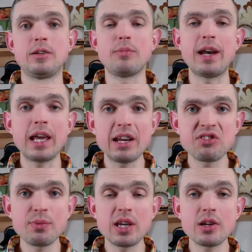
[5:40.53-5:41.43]
by native
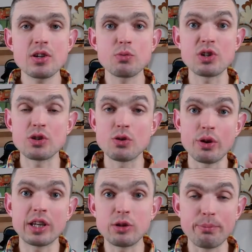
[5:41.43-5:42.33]
speakers, which is
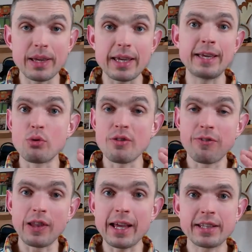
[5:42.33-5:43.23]
going to be
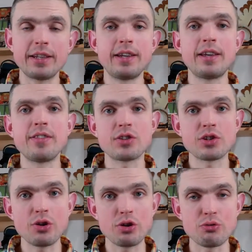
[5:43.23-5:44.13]
reflected in the
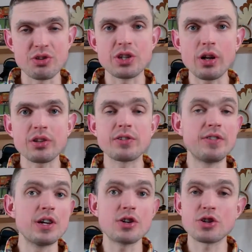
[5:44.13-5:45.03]
search results.
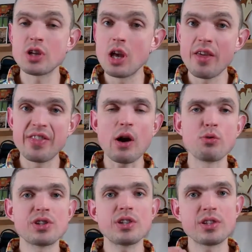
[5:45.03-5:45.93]
If there's
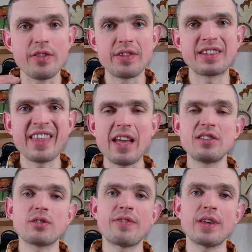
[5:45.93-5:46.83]
thousands and
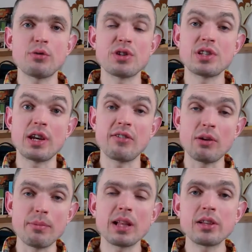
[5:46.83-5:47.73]
tens of thousands and
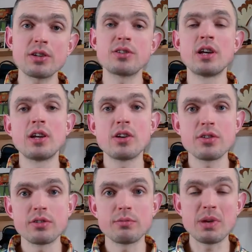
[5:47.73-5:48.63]
even
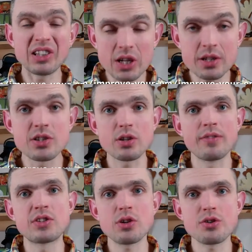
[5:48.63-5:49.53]
millions
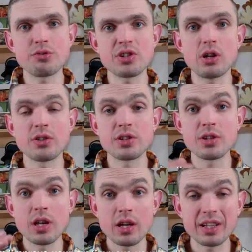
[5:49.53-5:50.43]
of search
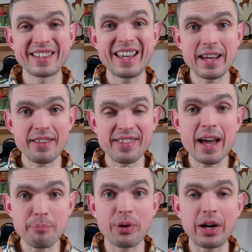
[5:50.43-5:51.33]
results containing
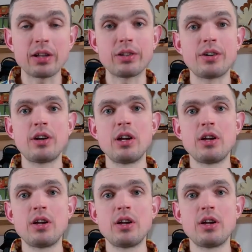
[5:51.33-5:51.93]
that particular